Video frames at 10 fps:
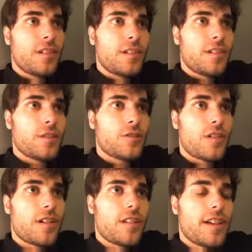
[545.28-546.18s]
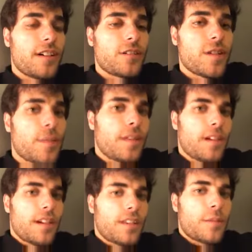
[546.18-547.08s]
struggling or something
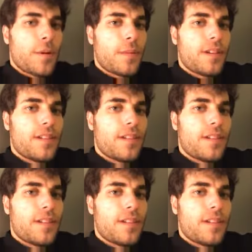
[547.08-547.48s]
at the moment.